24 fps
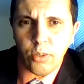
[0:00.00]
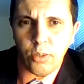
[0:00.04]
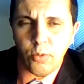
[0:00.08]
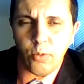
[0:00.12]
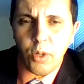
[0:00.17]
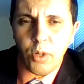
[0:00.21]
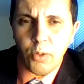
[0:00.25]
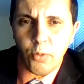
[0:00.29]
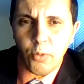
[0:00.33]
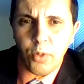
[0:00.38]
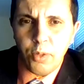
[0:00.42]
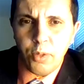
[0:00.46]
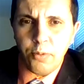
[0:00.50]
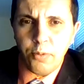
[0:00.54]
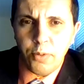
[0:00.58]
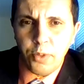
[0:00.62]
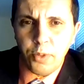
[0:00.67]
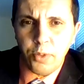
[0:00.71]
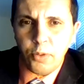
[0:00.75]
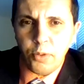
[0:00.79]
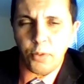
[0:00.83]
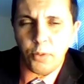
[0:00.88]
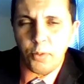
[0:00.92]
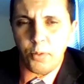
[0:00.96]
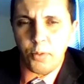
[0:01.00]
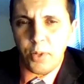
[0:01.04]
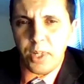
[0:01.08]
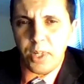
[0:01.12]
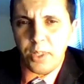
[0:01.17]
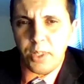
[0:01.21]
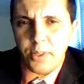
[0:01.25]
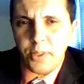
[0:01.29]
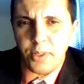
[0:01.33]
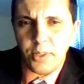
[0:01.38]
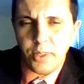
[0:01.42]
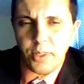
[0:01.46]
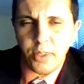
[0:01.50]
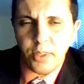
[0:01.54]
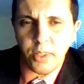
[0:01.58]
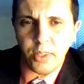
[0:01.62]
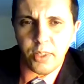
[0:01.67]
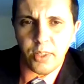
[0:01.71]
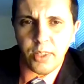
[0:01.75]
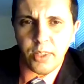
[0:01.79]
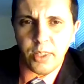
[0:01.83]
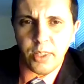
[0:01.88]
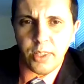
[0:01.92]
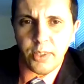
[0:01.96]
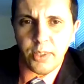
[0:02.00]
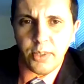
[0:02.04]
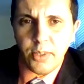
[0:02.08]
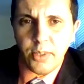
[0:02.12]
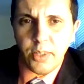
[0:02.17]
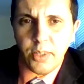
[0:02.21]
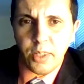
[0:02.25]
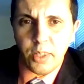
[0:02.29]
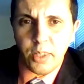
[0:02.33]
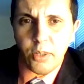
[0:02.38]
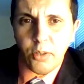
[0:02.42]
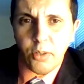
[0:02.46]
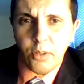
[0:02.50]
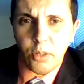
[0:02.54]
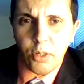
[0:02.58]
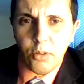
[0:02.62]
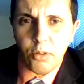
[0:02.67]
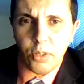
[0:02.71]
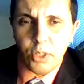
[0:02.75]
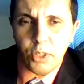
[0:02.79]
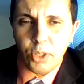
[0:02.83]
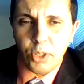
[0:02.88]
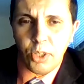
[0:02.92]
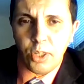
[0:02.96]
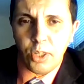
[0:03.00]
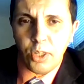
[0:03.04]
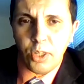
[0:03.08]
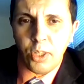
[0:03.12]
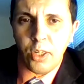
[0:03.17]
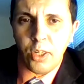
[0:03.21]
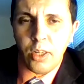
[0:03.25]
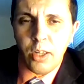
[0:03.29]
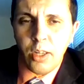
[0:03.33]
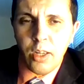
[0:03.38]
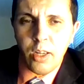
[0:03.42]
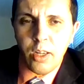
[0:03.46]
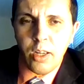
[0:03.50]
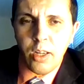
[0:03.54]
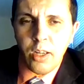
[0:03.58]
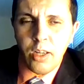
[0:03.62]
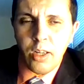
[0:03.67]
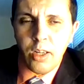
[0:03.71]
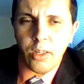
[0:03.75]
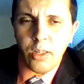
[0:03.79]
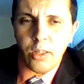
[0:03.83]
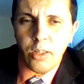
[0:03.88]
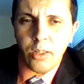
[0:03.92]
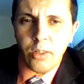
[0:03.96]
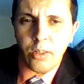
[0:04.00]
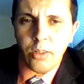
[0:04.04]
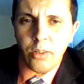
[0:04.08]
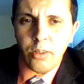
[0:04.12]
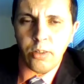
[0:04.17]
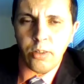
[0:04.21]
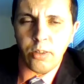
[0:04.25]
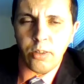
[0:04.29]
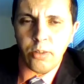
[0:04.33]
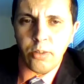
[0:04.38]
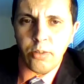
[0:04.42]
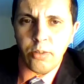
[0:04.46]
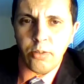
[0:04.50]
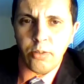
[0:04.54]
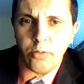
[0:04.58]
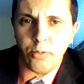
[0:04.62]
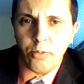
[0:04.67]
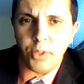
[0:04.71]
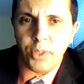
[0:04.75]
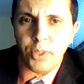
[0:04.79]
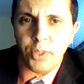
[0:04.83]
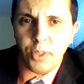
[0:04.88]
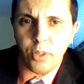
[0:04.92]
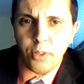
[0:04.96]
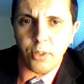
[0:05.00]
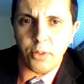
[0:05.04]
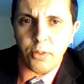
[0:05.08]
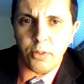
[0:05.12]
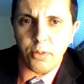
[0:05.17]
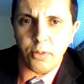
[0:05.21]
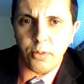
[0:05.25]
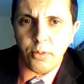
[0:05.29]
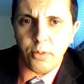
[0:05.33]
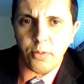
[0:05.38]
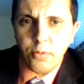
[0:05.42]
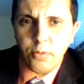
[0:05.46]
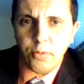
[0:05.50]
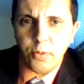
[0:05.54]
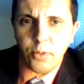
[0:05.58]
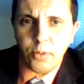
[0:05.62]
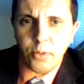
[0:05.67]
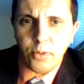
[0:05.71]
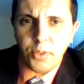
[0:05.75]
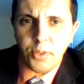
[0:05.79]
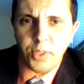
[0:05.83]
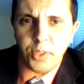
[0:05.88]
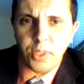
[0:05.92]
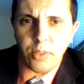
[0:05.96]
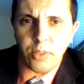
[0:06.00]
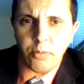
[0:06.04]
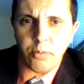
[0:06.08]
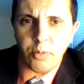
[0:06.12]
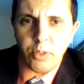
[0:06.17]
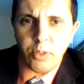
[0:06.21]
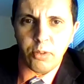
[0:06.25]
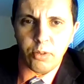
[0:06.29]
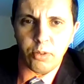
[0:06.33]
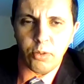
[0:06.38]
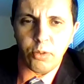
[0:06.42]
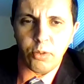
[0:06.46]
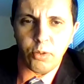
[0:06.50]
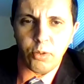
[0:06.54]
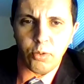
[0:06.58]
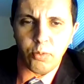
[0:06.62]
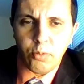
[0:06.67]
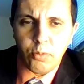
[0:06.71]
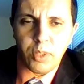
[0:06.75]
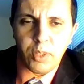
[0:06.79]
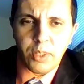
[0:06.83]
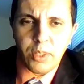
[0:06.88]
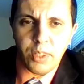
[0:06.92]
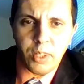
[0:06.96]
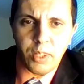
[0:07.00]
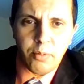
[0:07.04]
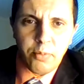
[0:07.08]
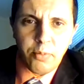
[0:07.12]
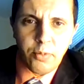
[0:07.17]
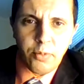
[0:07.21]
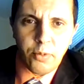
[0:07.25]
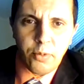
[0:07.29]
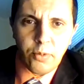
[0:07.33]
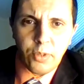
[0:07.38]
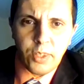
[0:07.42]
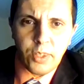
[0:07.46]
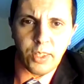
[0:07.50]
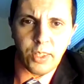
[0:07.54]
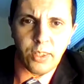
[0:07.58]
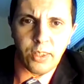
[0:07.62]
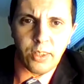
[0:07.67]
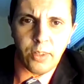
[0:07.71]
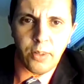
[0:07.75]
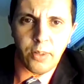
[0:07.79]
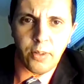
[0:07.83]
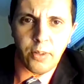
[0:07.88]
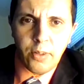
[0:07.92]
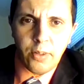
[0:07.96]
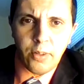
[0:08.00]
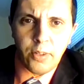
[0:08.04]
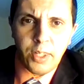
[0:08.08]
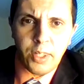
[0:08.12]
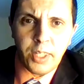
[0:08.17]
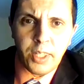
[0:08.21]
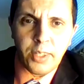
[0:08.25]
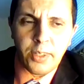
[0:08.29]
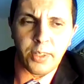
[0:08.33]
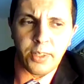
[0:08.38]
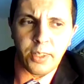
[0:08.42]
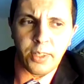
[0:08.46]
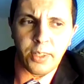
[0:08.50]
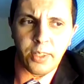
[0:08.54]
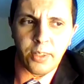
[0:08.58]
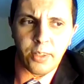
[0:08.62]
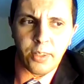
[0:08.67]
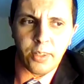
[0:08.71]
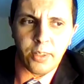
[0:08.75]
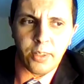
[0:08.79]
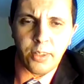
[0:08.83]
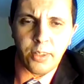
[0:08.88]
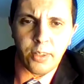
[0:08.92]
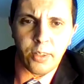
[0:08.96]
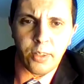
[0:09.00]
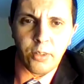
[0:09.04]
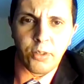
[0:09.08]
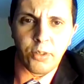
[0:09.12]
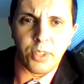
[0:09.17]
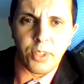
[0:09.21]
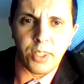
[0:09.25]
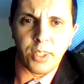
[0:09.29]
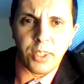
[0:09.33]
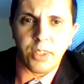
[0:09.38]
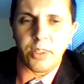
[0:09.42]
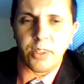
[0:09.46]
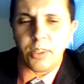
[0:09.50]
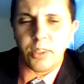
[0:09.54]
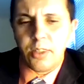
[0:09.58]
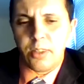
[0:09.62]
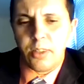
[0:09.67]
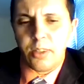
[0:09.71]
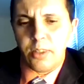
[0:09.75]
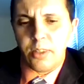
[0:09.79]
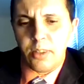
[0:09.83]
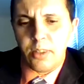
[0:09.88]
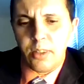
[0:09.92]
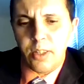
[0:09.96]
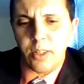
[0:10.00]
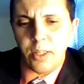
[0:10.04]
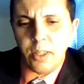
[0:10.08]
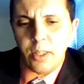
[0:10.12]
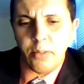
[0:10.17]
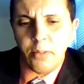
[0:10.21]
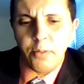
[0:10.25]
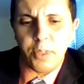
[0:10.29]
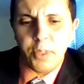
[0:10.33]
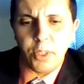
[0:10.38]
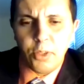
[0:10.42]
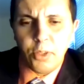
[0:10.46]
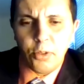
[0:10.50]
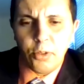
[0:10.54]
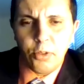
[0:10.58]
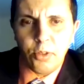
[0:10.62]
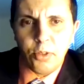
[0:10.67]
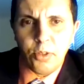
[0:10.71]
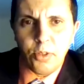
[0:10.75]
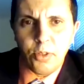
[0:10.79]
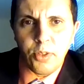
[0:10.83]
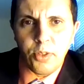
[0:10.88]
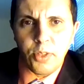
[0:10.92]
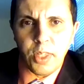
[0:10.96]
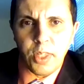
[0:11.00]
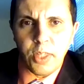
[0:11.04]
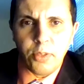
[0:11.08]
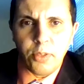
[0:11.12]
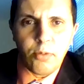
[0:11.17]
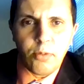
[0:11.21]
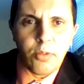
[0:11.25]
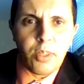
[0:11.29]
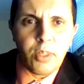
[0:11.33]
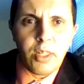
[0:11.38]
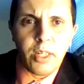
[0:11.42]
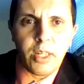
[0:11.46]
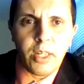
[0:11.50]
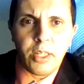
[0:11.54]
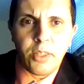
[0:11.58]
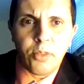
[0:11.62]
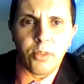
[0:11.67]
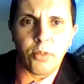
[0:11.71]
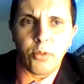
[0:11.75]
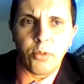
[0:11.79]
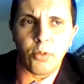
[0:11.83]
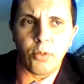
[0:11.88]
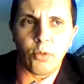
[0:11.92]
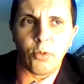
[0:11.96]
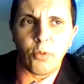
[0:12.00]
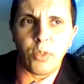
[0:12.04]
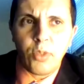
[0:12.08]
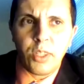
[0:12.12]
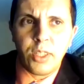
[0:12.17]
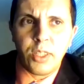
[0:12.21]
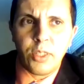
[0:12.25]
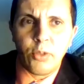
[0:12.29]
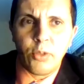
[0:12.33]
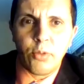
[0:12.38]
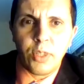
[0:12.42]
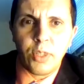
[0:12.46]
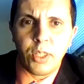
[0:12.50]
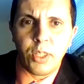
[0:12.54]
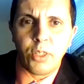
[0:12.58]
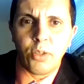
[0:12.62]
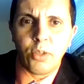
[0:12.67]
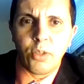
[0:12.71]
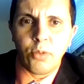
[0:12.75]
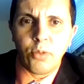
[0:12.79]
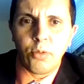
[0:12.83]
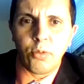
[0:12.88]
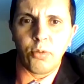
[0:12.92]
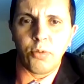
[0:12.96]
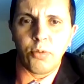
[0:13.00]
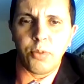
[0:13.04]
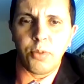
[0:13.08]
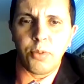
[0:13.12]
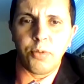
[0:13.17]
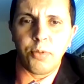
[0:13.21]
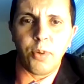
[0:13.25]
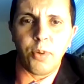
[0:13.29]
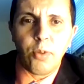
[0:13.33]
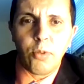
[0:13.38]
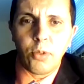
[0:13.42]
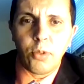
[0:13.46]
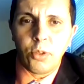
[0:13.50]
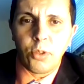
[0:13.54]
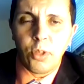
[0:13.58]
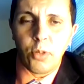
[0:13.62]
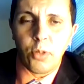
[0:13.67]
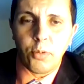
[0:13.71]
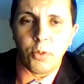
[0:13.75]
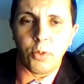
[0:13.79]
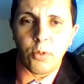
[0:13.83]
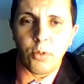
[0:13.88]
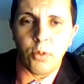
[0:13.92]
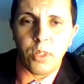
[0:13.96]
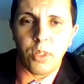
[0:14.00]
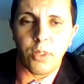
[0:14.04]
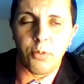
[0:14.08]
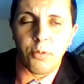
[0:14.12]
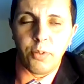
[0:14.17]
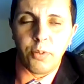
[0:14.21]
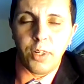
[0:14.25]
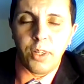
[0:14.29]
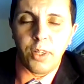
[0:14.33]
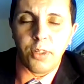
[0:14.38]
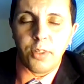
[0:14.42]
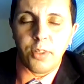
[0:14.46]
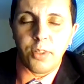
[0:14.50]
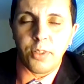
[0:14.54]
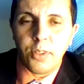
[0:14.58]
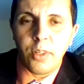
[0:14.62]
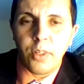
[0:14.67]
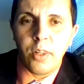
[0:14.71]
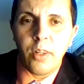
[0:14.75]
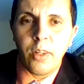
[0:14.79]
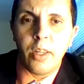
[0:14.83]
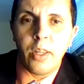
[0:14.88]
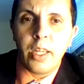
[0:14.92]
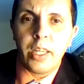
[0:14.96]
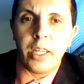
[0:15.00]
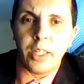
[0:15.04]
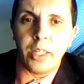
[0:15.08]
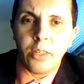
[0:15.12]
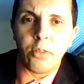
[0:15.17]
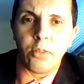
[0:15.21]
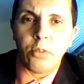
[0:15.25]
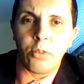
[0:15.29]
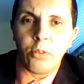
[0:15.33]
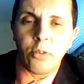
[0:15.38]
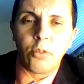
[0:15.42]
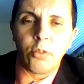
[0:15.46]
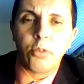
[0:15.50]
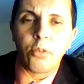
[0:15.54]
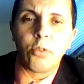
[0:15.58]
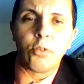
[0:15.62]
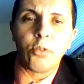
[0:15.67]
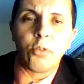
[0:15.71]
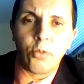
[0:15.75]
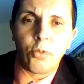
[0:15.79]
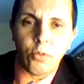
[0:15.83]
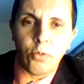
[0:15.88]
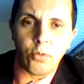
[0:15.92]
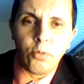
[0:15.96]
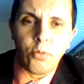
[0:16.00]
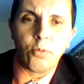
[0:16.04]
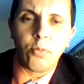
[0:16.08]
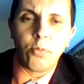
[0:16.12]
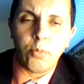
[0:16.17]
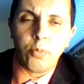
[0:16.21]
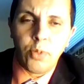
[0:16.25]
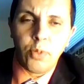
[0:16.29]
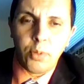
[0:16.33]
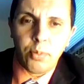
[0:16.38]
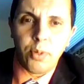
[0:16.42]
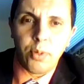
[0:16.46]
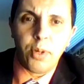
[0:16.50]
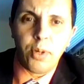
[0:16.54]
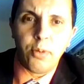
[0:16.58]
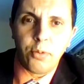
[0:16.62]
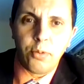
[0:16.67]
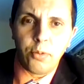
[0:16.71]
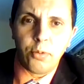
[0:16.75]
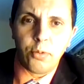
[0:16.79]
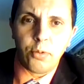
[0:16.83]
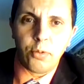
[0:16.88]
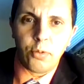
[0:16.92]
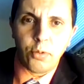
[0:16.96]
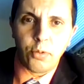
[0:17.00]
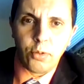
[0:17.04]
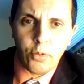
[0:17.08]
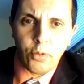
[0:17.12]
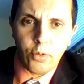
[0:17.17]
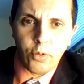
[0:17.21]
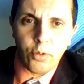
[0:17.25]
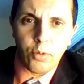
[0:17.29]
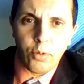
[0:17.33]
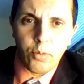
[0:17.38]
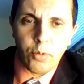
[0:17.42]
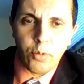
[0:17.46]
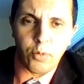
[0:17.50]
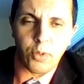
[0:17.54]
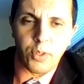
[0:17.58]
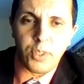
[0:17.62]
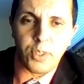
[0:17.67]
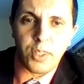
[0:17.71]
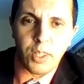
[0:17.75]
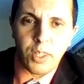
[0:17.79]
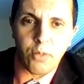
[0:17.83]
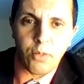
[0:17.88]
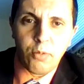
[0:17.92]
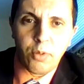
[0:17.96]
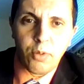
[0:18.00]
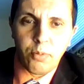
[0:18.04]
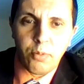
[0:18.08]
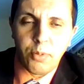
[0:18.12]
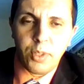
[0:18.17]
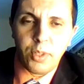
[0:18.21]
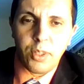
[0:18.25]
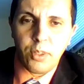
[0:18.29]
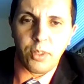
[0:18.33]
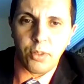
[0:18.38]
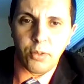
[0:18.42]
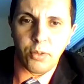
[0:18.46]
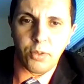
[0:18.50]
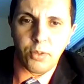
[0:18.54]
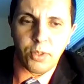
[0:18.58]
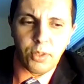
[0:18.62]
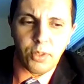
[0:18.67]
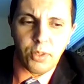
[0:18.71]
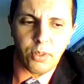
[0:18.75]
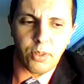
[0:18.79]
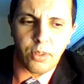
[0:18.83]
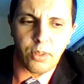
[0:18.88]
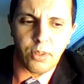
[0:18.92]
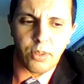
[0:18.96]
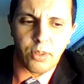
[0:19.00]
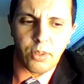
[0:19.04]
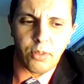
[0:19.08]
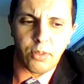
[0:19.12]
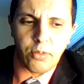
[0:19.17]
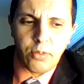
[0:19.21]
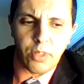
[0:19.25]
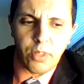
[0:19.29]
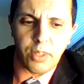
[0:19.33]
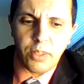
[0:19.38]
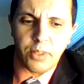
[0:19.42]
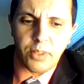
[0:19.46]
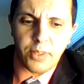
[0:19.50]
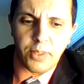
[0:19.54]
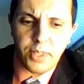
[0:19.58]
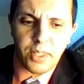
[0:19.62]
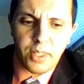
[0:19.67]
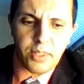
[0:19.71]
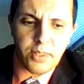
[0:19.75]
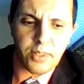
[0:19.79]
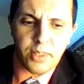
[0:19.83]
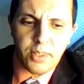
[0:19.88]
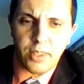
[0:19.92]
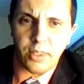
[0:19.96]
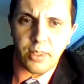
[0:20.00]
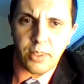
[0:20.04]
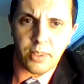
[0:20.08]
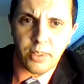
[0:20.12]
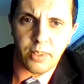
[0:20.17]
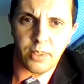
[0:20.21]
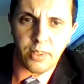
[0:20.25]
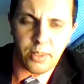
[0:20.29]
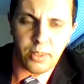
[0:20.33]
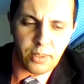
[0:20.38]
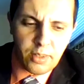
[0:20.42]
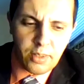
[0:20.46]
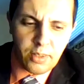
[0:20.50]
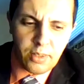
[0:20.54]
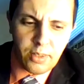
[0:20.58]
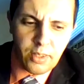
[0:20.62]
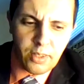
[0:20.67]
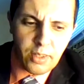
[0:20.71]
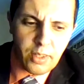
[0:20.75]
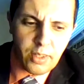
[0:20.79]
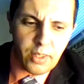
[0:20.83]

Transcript: 1-1 versus France, is an encouraging result for the team in order to build up for the next continental fixtures as well as the 2022 FIFA World Cup qualifiers in order to prepare for the tournaments that will be hosted in the United States. And the